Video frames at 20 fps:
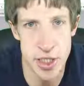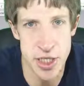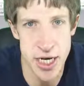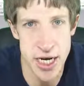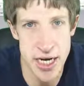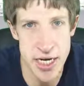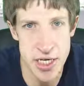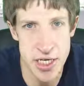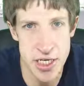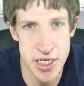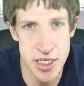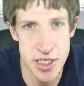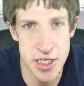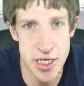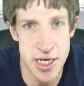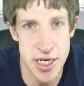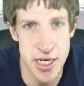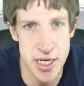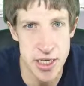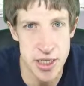changes,
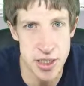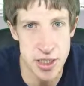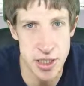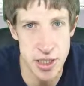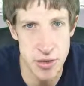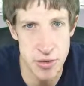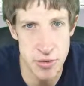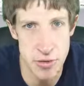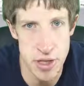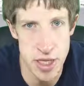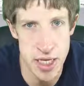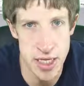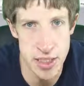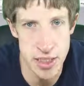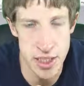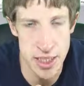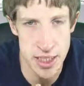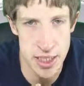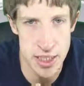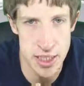so
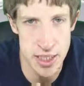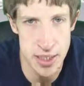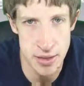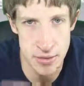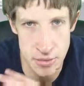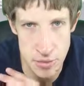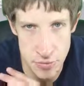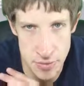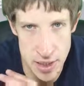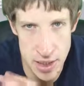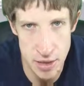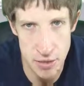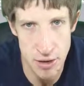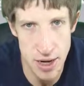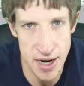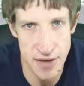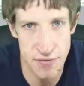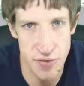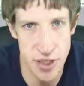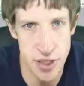things like dealing with the way the
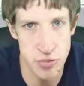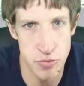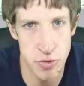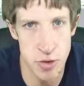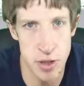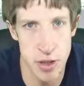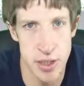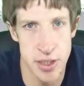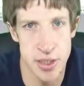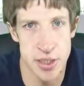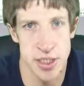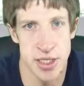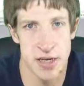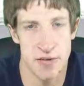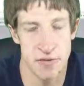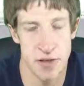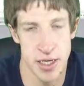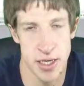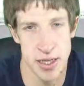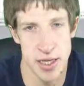graphics work and
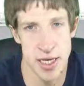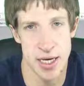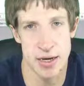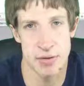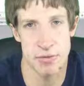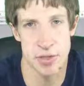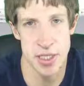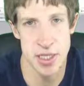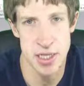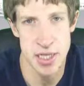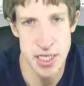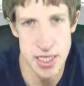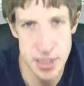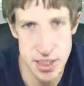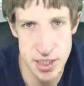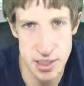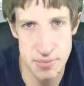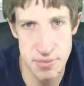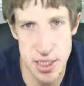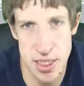stuff like that, which I think is
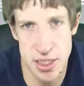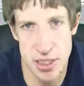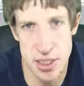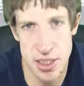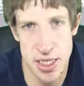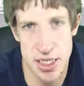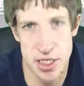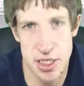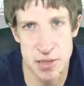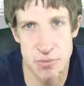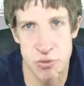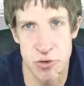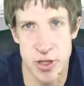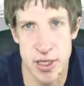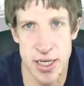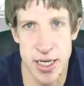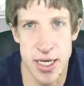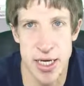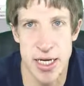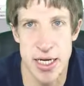something that SketchUp
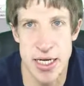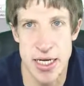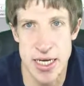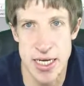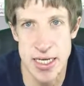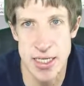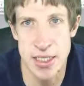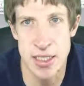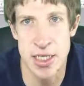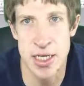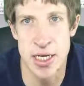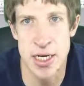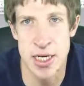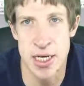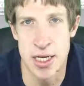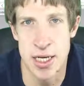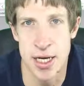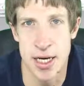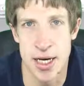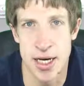really kind of needs.
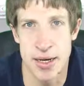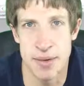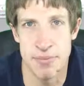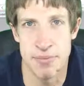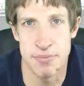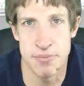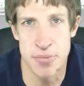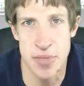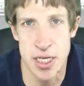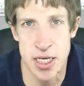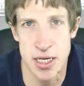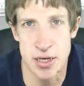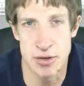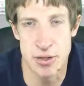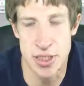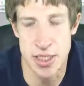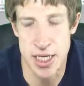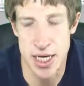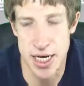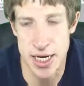Um, you know,
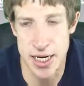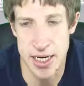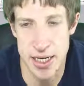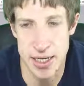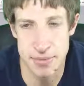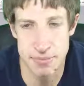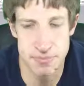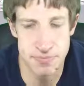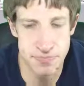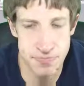it's got a